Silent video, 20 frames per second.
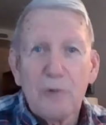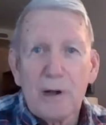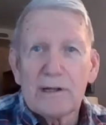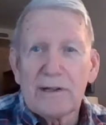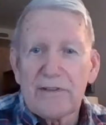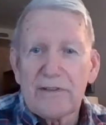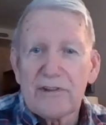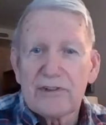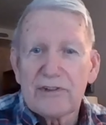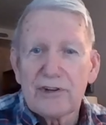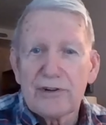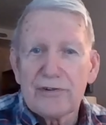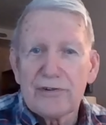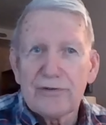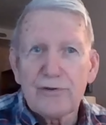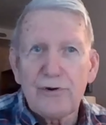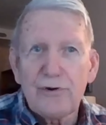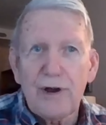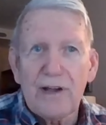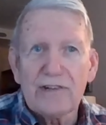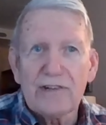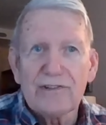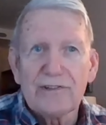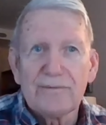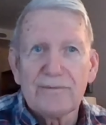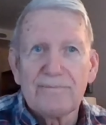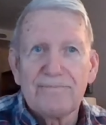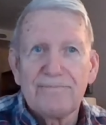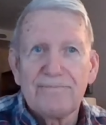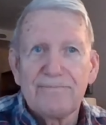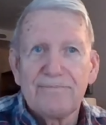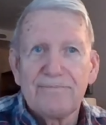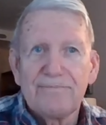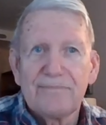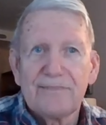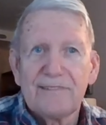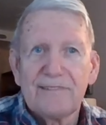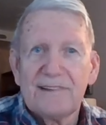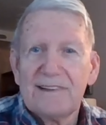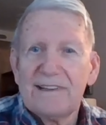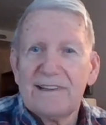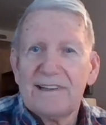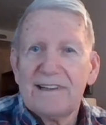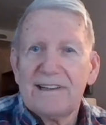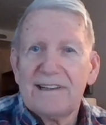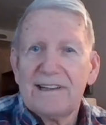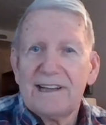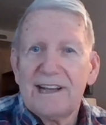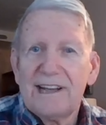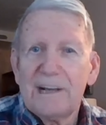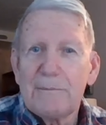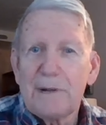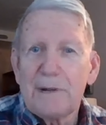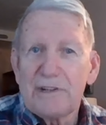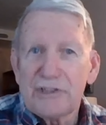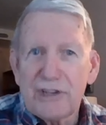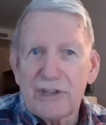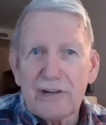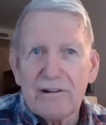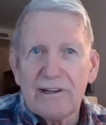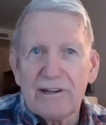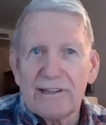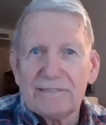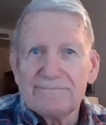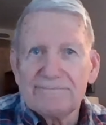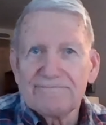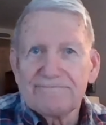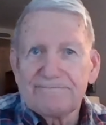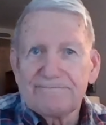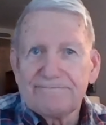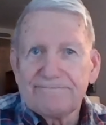while in the Church of Christ. In my sharing,